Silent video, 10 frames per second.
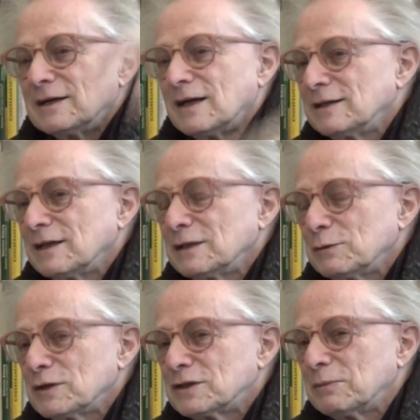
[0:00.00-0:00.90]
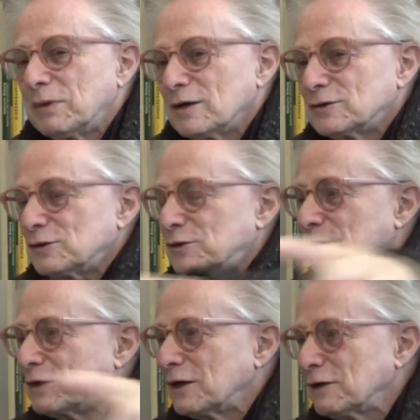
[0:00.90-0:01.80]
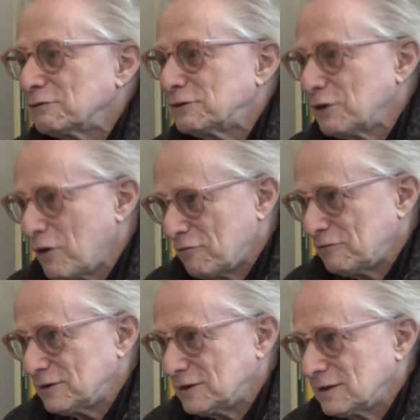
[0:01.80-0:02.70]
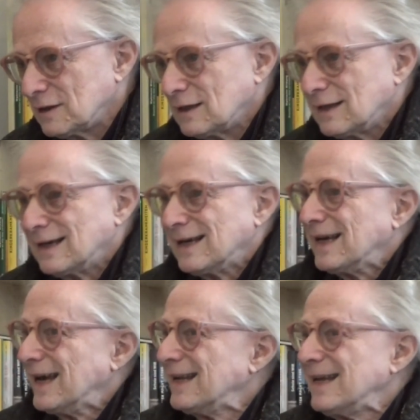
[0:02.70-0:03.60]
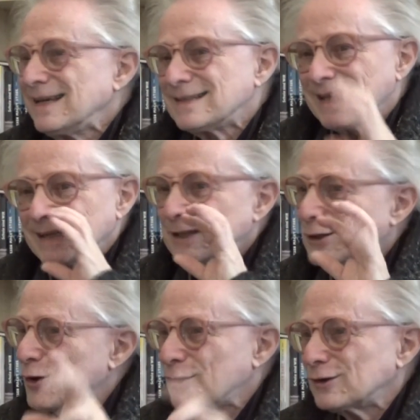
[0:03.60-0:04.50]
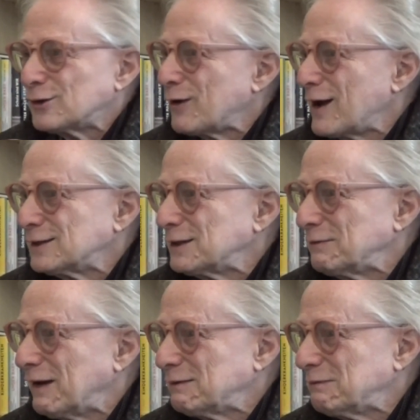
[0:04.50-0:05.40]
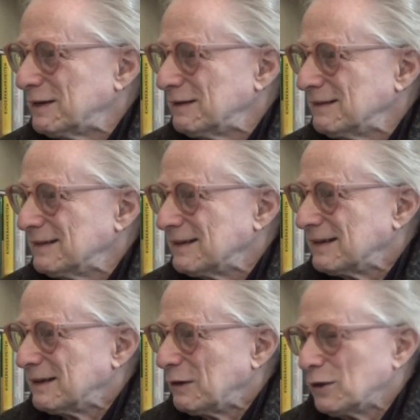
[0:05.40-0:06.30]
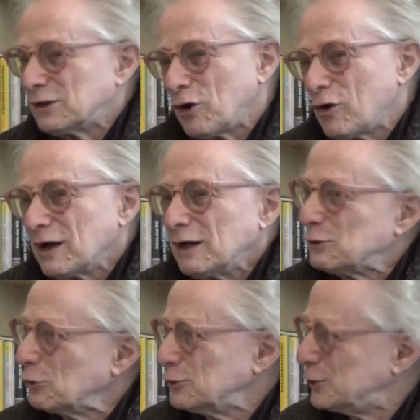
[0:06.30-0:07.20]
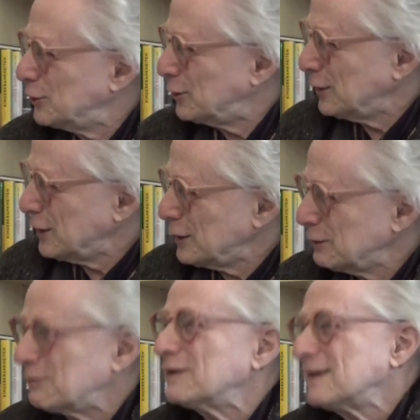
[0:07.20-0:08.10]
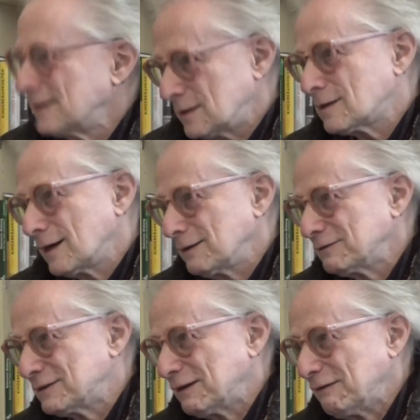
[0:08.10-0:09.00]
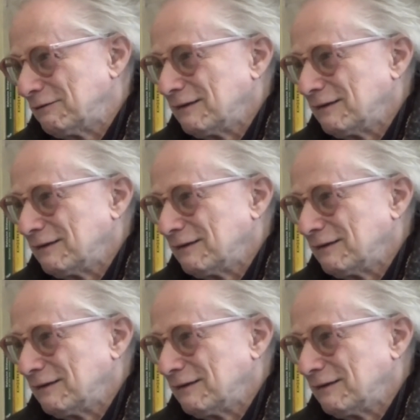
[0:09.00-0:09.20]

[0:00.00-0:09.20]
And then there was the boss who took care of the office. And he started talking trash about me. Don't you think, but this kind of stuff.